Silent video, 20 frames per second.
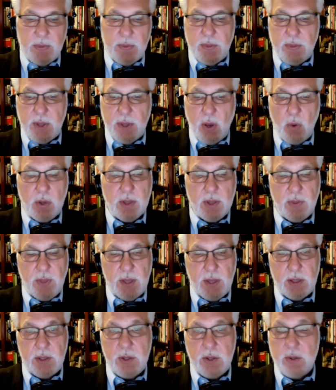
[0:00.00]
the only
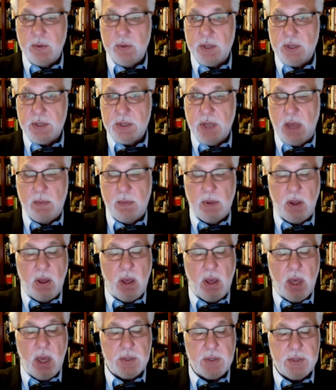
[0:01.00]
thing new that's come
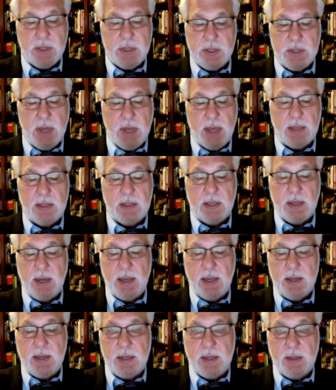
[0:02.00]
along since the
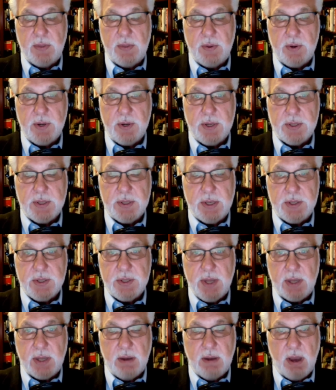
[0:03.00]
1930s is
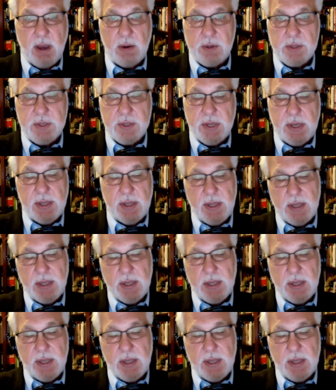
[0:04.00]
technocracy.